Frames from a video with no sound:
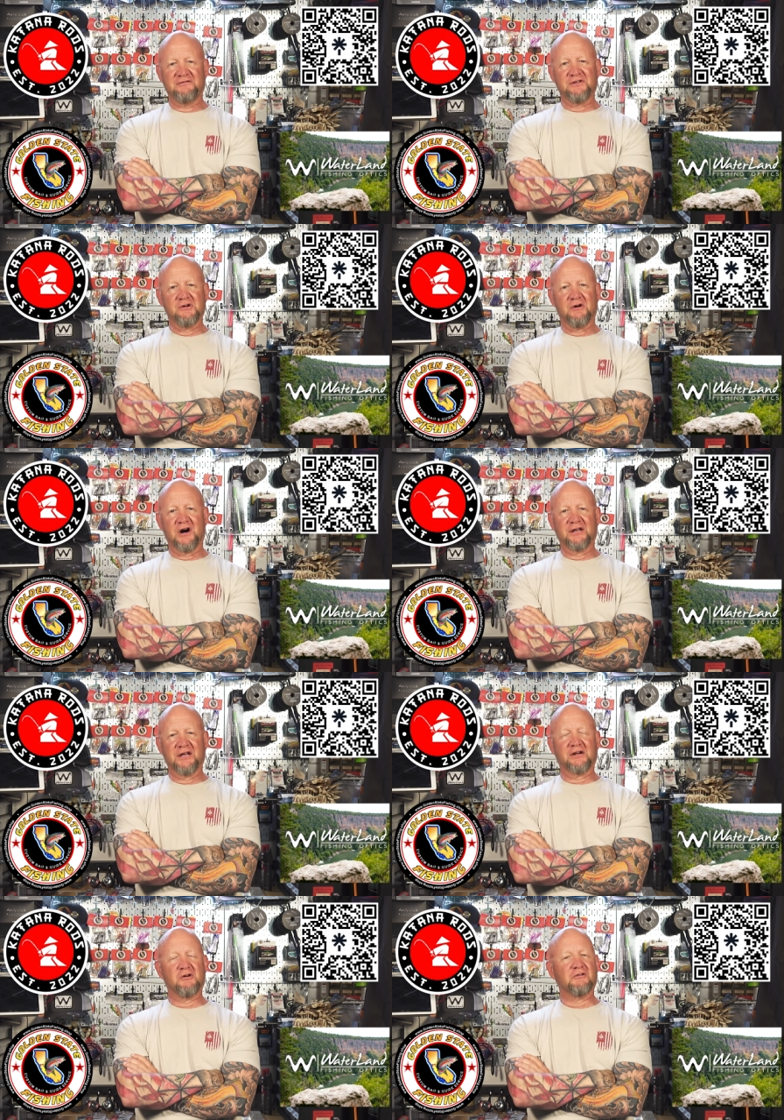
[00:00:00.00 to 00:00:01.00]
If you go on
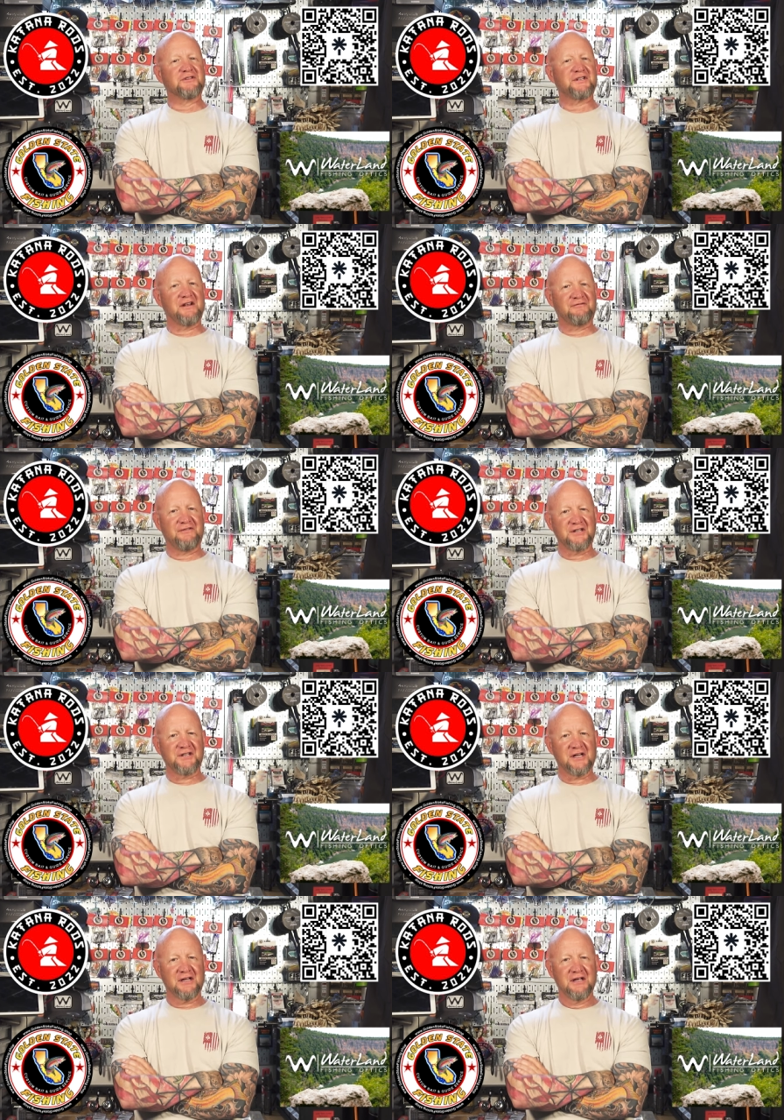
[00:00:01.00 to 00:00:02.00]
uh, Golden State
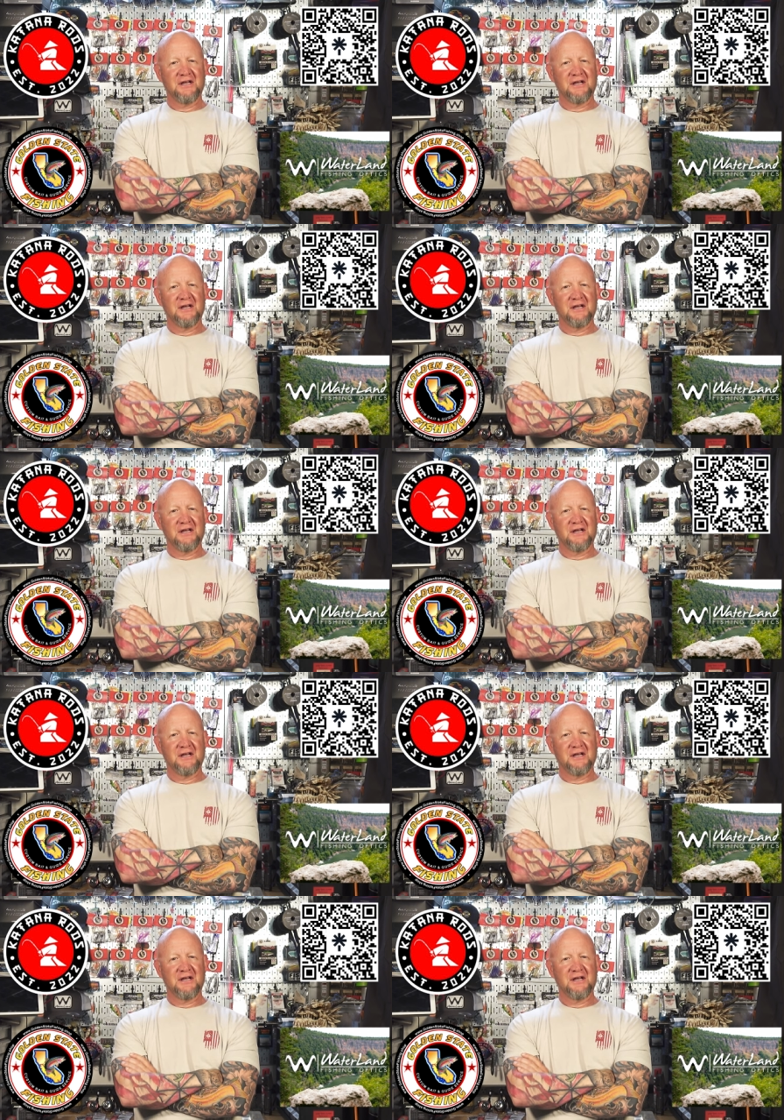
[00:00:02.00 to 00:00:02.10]
Fishing